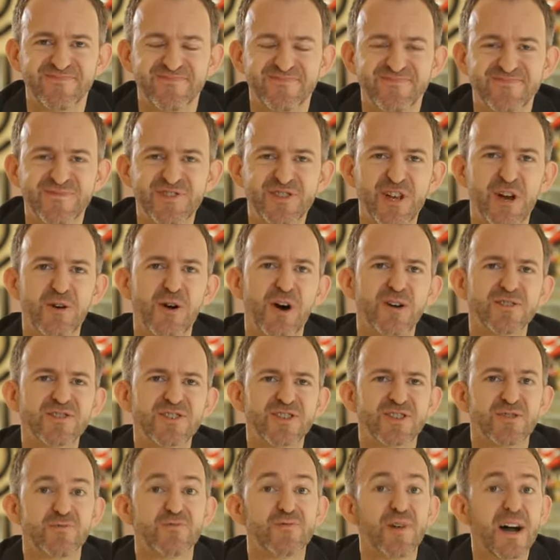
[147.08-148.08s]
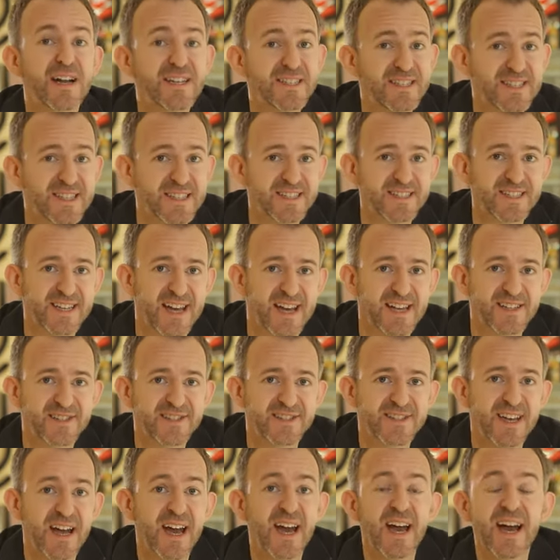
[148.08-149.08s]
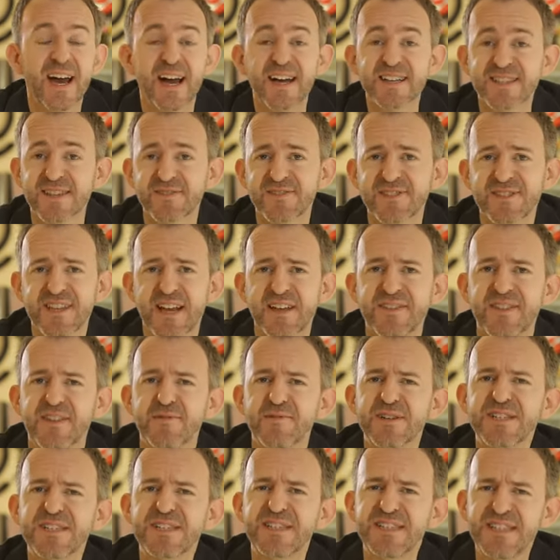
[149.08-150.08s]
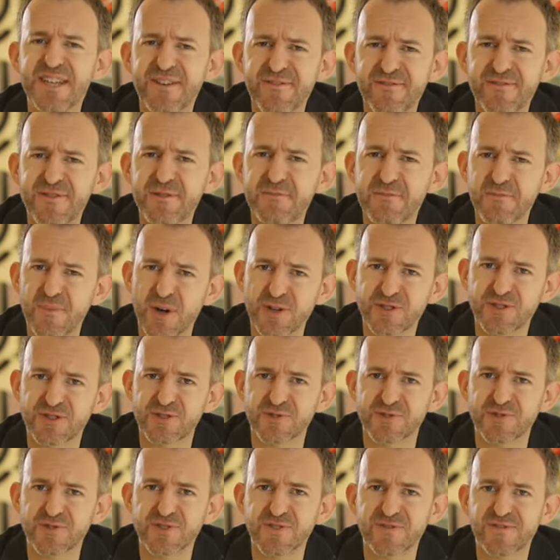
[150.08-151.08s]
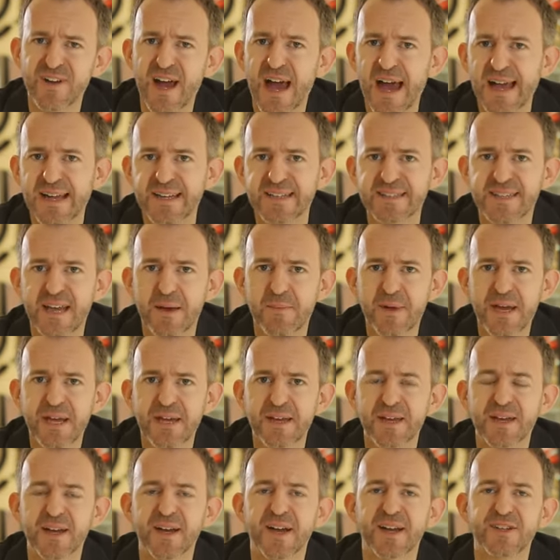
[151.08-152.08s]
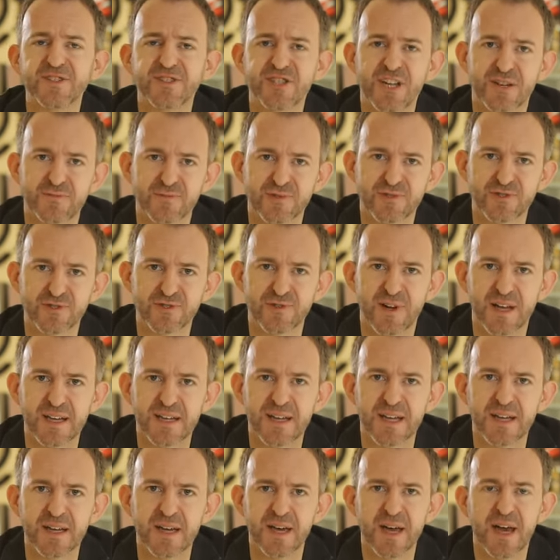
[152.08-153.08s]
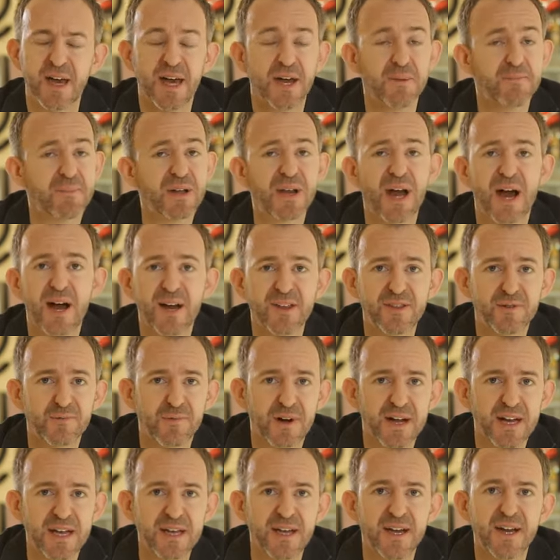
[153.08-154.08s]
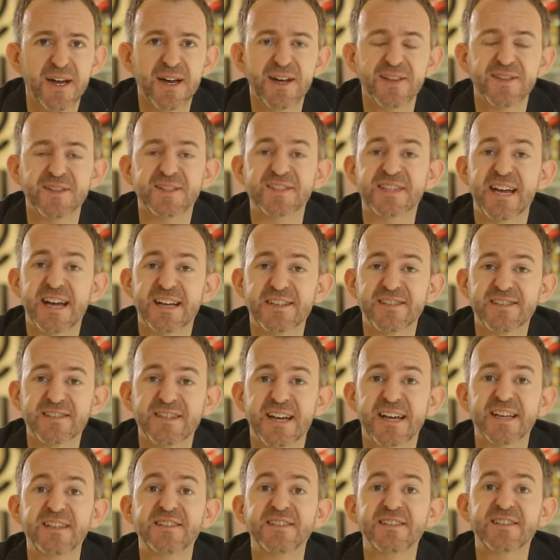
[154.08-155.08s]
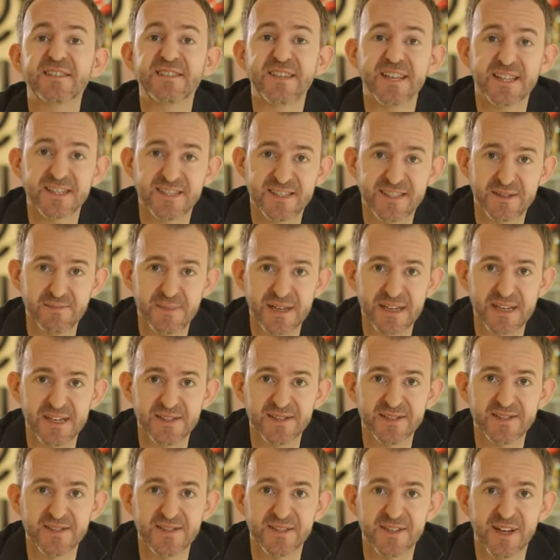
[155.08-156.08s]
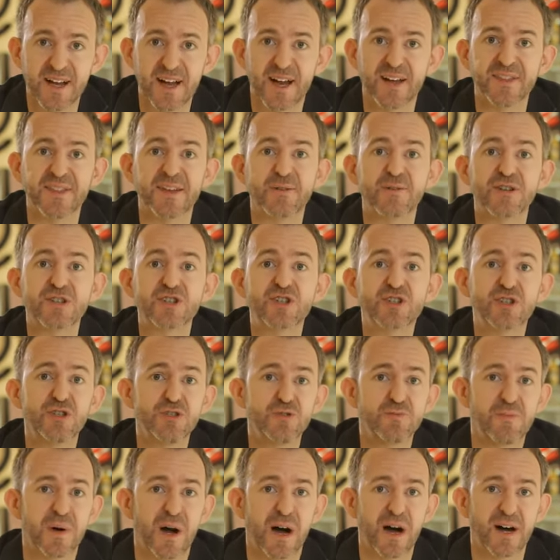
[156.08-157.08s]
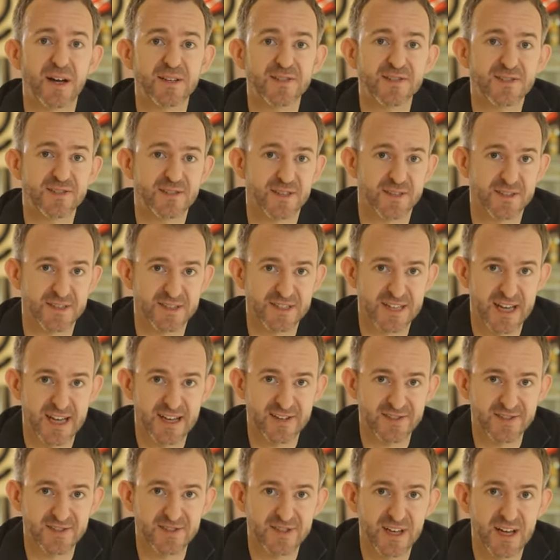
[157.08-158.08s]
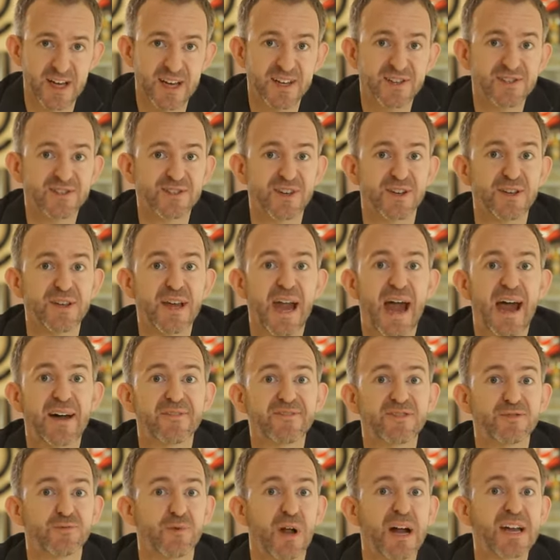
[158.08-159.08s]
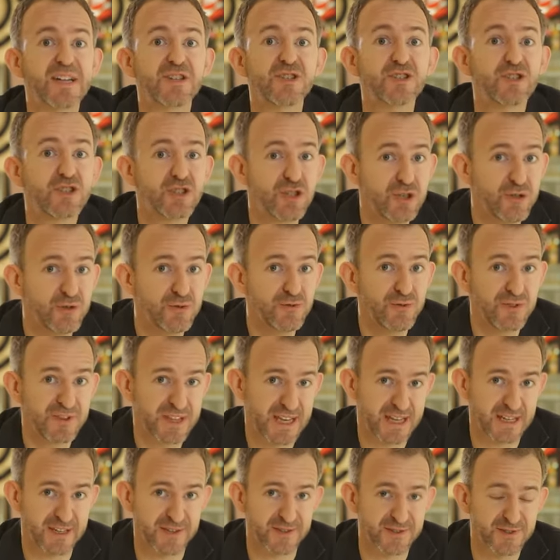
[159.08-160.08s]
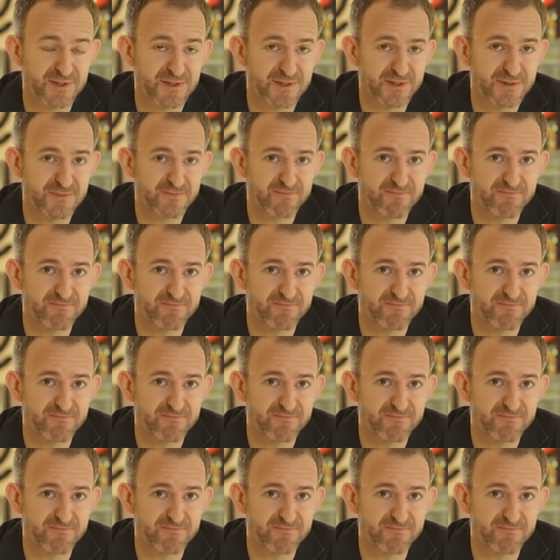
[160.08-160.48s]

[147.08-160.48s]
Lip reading: So, onto the writing test. As I've said, there are different modules for academic and general training, but either way, the test takes 60 minutes and there are 2 parts to the test, so you have to write 2 things.